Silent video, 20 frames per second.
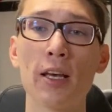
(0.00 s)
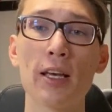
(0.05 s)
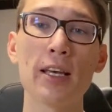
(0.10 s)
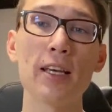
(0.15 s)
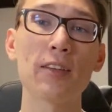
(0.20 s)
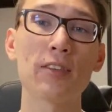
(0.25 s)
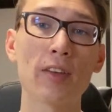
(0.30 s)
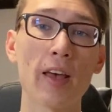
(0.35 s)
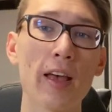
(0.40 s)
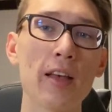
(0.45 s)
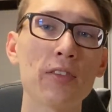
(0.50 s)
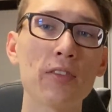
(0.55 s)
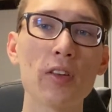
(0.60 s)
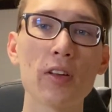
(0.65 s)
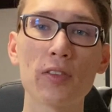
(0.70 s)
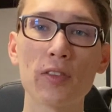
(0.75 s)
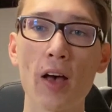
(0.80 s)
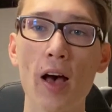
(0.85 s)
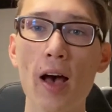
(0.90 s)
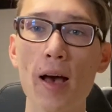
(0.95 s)
He takes the
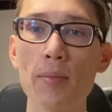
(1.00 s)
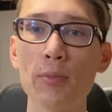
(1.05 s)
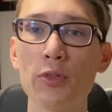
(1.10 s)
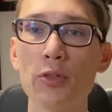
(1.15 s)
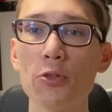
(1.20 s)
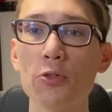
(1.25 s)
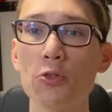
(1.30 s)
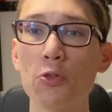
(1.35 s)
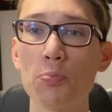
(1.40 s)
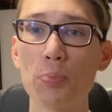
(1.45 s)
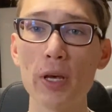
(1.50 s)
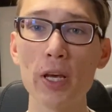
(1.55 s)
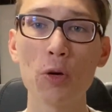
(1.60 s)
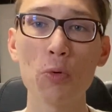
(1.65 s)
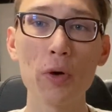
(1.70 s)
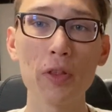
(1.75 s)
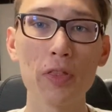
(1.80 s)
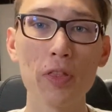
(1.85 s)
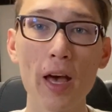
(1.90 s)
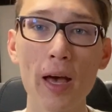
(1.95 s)
time to speak
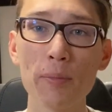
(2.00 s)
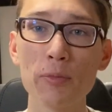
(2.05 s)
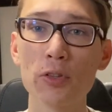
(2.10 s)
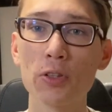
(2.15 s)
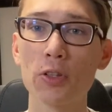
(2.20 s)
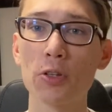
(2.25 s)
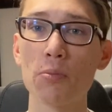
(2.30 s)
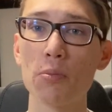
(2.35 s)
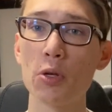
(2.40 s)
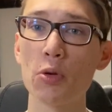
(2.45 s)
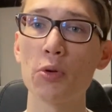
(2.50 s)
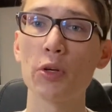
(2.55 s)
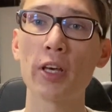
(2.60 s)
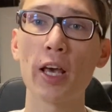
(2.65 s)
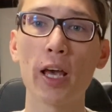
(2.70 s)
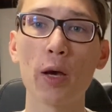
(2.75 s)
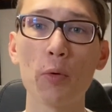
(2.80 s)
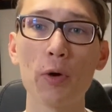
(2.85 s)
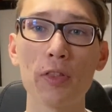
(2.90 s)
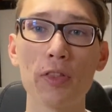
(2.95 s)
with them, to
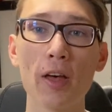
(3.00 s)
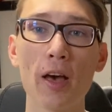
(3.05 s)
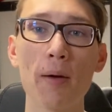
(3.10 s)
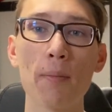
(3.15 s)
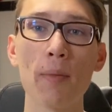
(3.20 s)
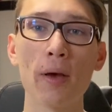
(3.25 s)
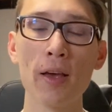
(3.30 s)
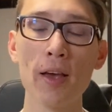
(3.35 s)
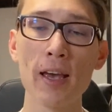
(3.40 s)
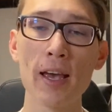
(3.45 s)
communicate with them,